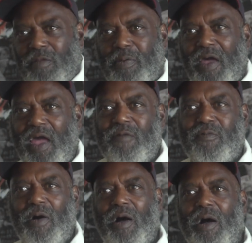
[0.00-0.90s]
getting paid
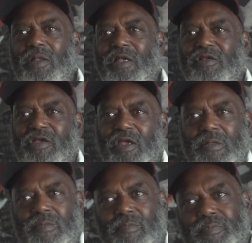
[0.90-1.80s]
for all this
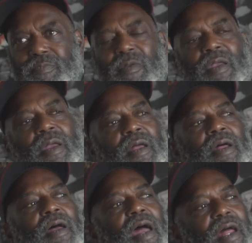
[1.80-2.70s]
shit
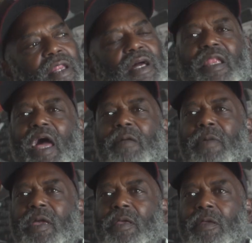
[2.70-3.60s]
ain't looking like
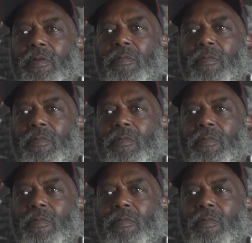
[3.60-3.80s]
me.